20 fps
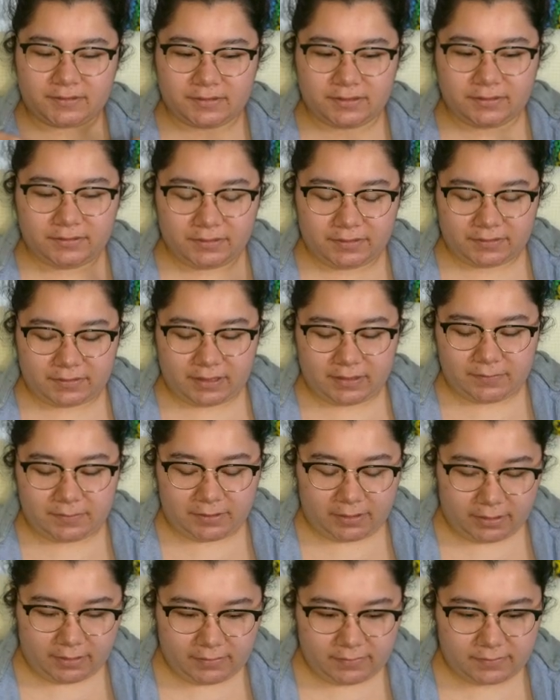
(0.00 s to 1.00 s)
still the same
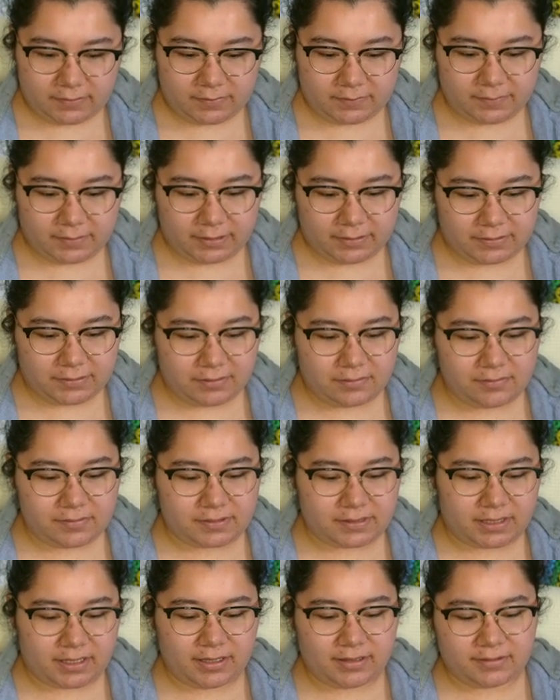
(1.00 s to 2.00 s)
concept. Like, don't
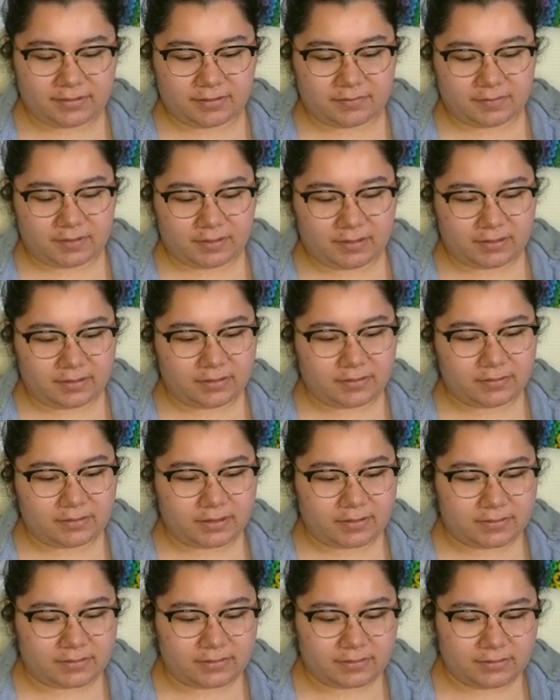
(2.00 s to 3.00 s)
tag something
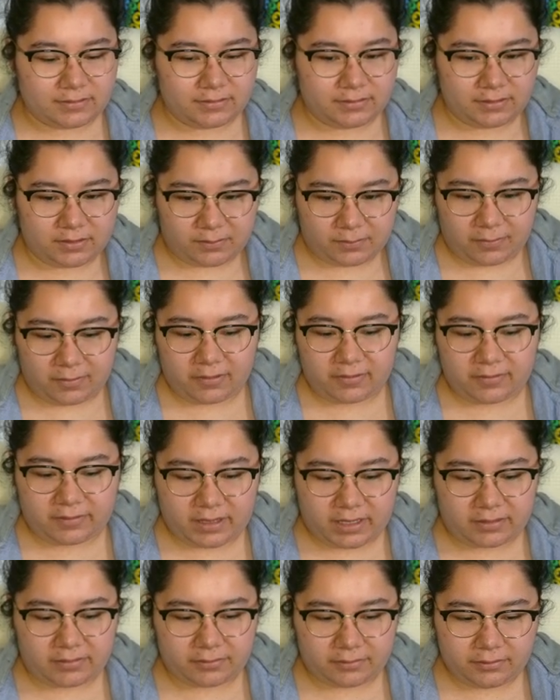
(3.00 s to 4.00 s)
unless you're part of
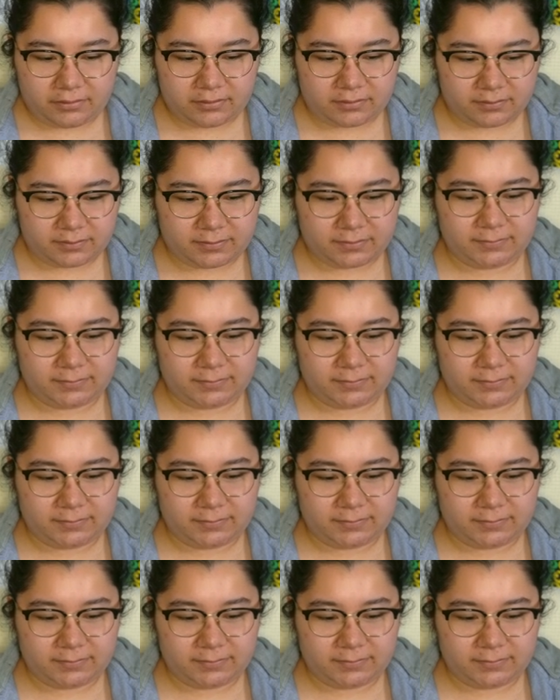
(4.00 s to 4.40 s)
that group."